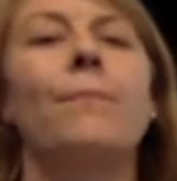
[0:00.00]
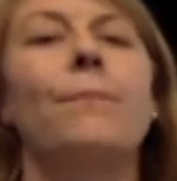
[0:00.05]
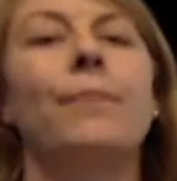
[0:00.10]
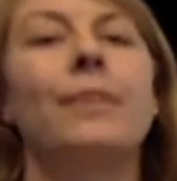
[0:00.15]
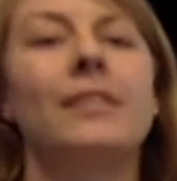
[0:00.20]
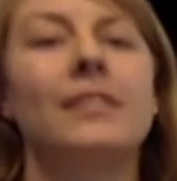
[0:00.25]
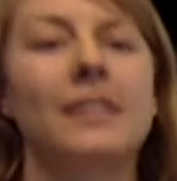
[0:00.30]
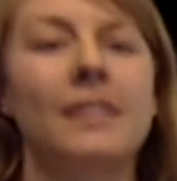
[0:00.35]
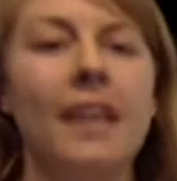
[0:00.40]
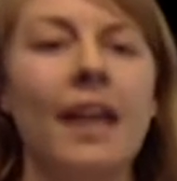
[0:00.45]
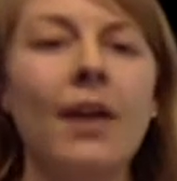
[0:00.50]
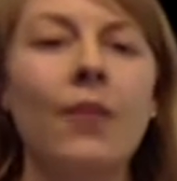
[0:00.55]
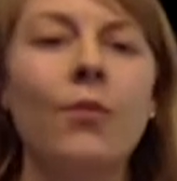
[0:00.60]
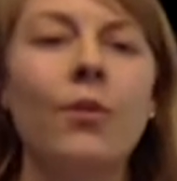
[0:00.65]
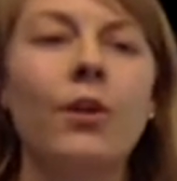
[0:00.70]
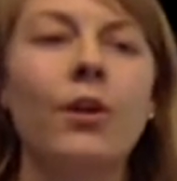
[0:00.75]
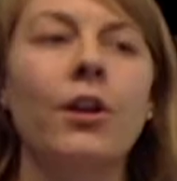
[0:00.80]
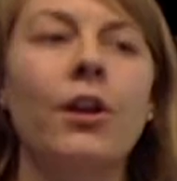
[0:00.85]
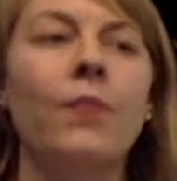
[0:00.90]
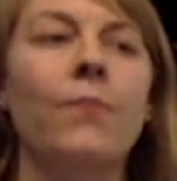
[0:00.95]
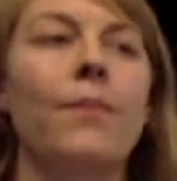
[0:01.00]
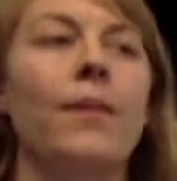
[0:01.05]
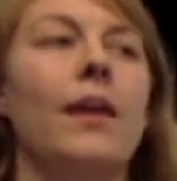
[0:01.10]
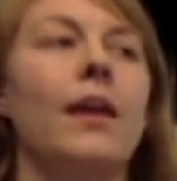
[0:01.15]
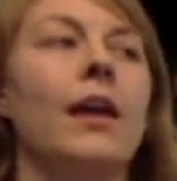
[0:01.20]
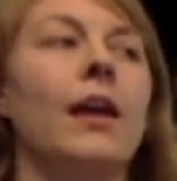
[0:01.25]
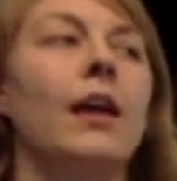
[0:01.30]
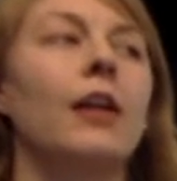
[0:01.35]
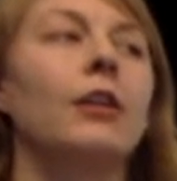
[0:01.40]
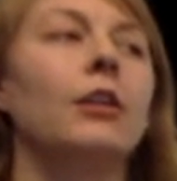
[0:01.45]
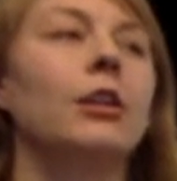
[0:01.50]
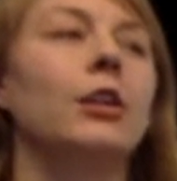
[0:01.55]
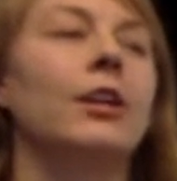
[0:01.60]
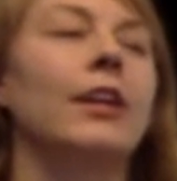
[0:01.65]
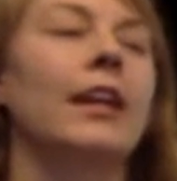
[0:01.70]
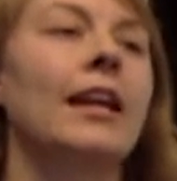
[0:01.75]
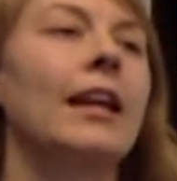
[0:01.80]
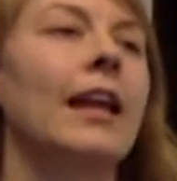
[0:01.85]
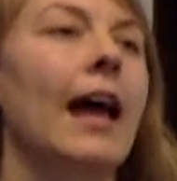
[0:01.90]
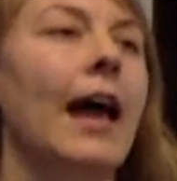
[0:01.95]
But today we're going to be
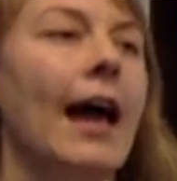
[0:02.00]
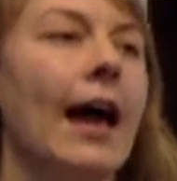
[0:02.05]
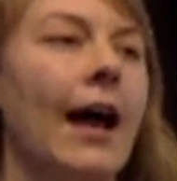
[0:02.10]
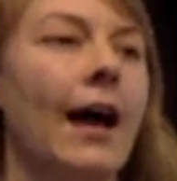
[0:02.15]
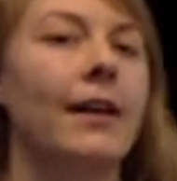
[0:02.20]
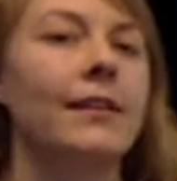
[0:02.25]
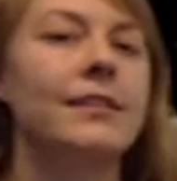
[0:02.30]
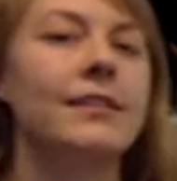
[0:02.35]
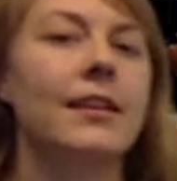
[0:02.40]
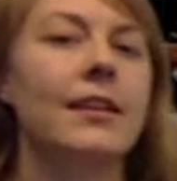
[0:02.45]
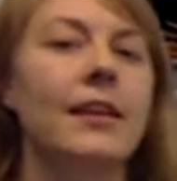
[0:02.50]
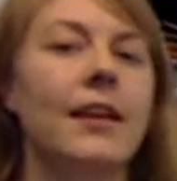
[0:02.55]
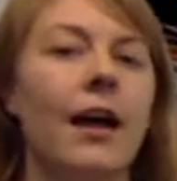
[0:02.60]
looking at